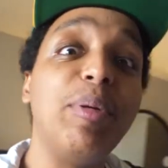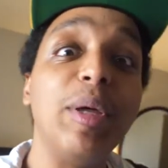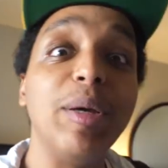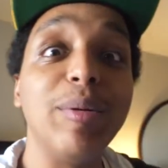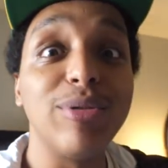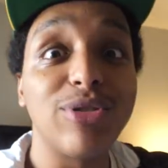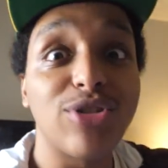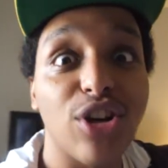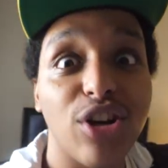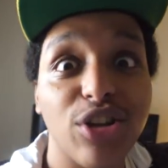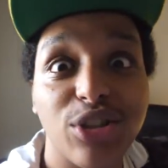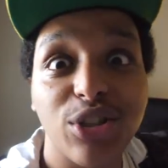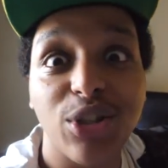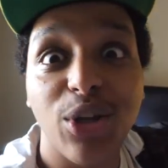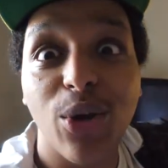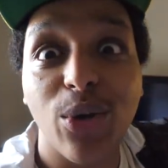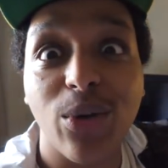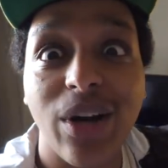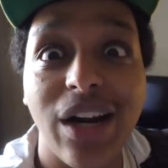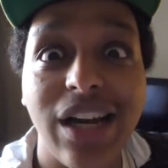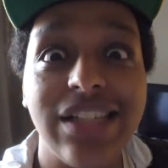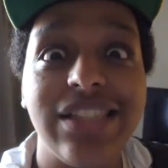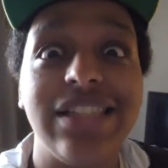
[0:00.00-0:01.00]
people start to go
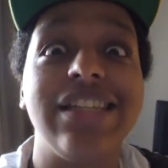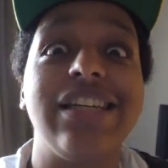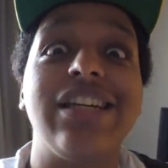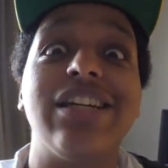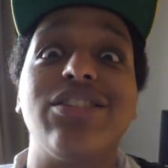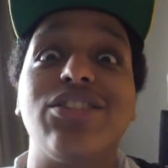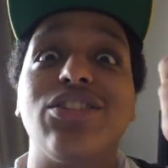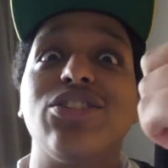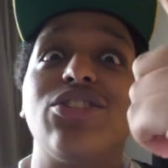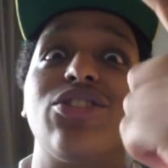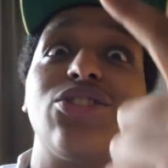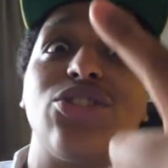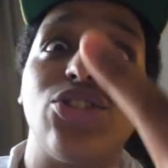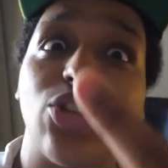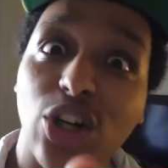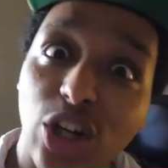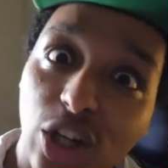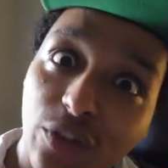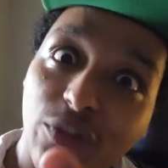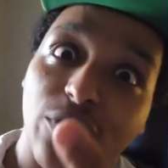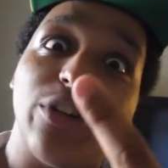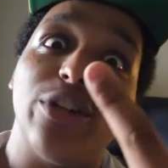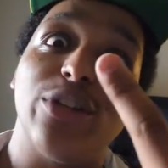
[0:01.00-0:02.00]
crazy because the
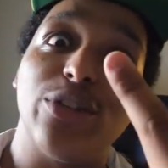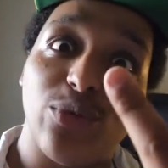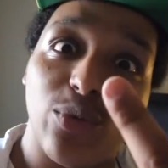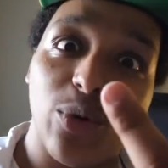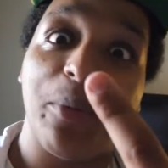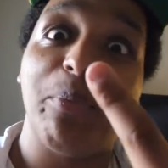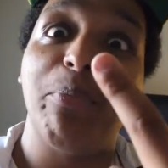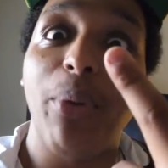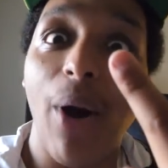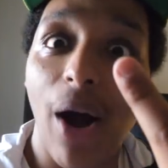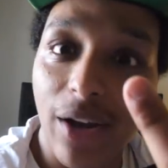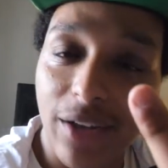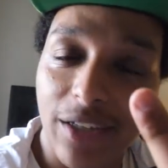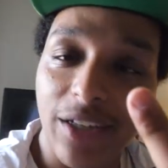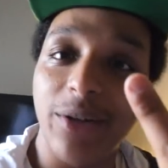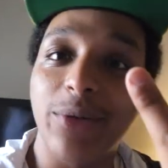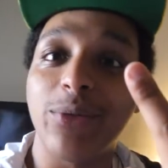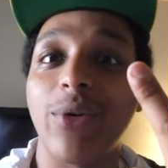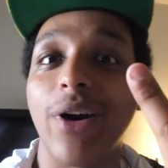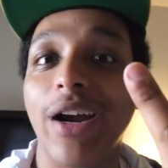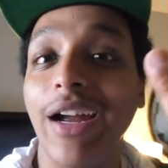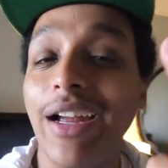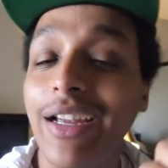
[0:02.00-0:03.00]
servers were
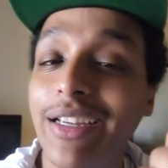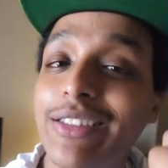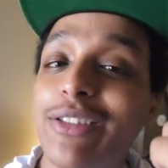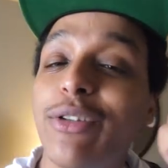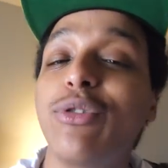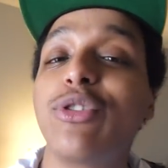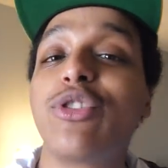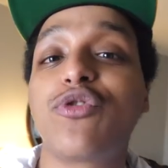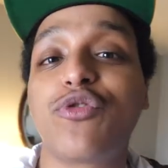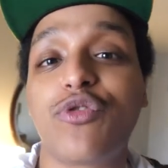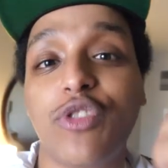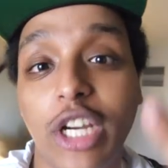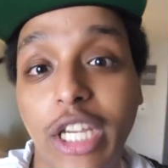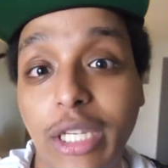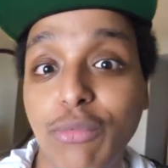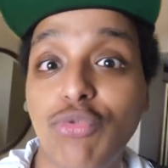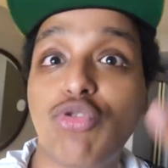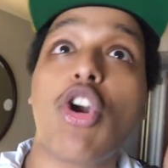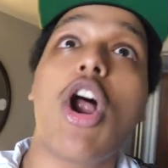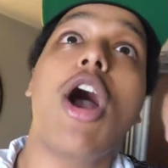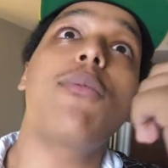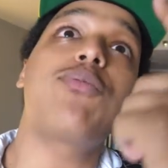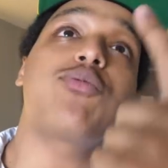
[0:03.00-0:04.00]
bugging, right? There was frame
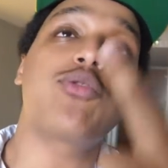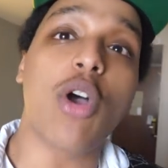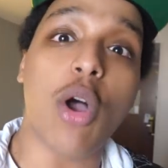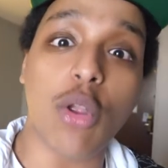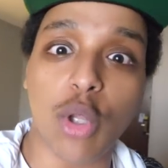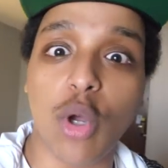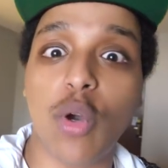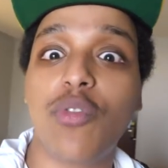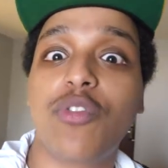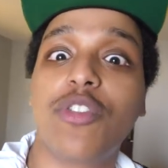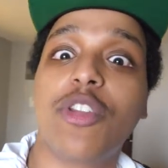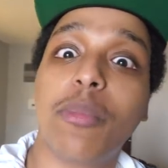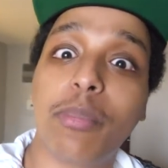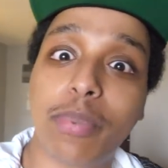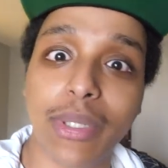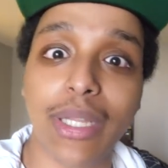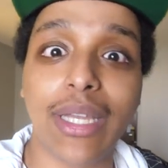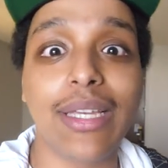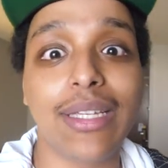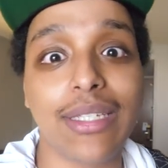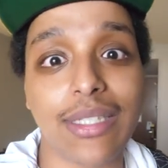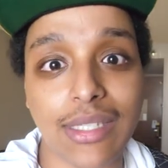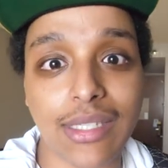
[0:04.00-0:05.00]
drops all over the
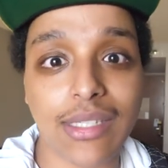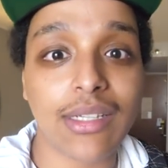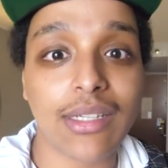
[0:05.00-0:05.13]
place.